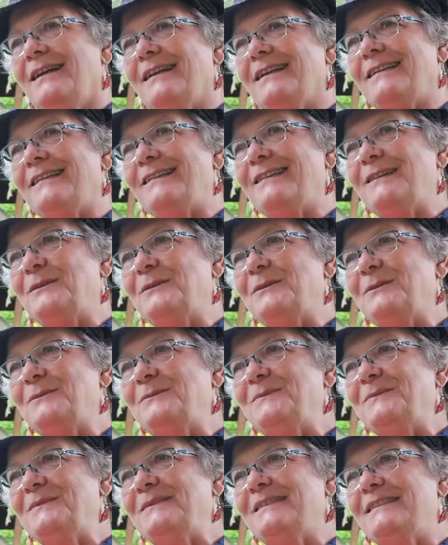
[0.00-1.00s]
so
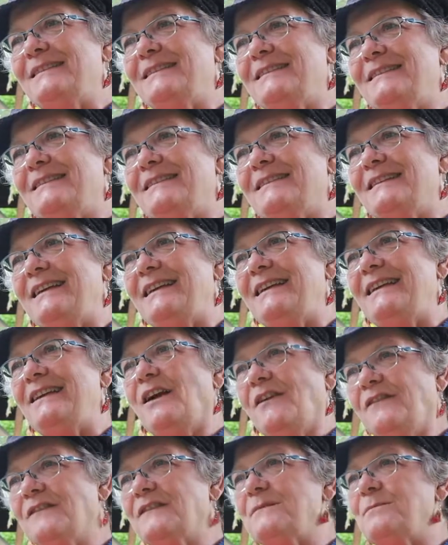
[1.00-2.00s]
he
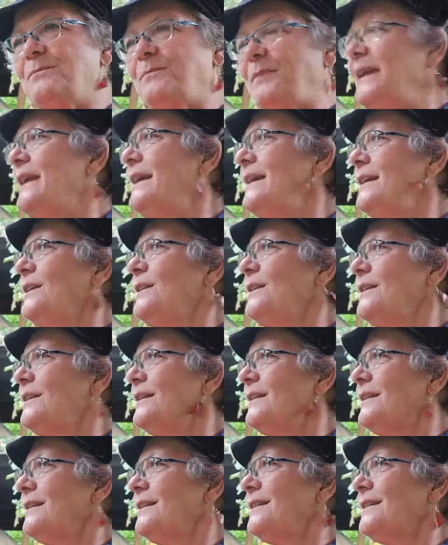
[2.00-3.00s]
loves being
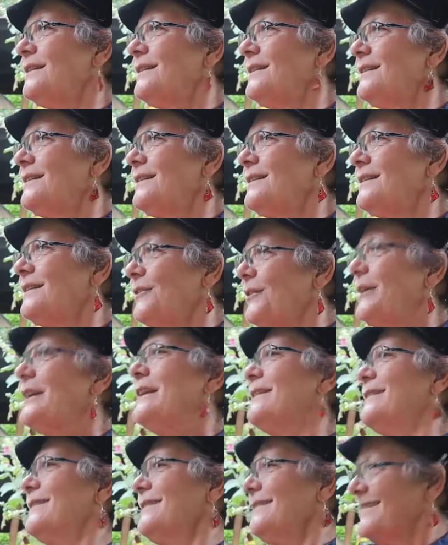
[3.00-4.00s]

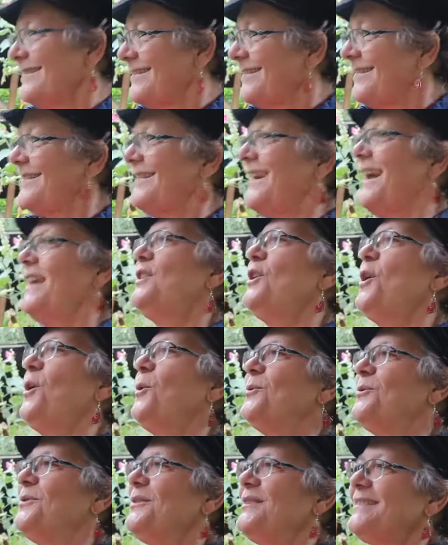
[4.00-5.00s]
greeted and
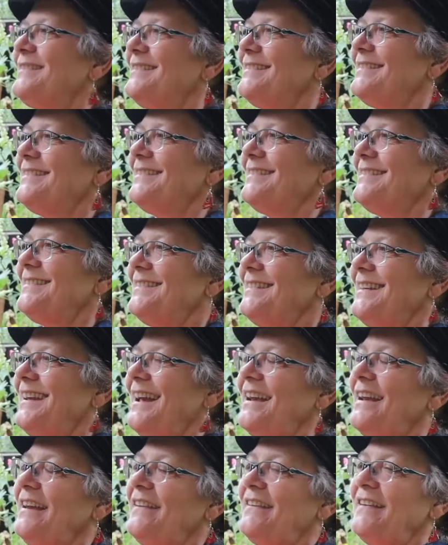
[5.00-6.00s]
known.
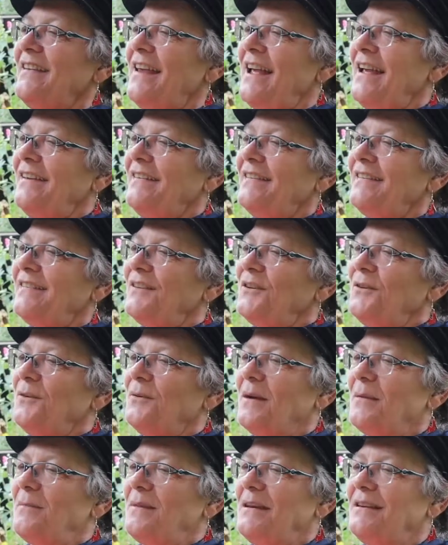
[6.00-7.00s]
And it's nice
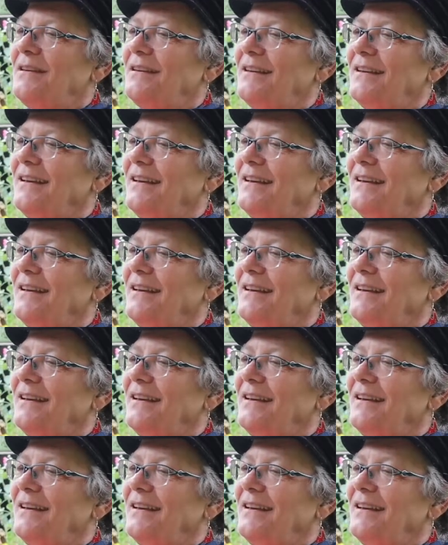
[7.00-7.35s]
too. I mean,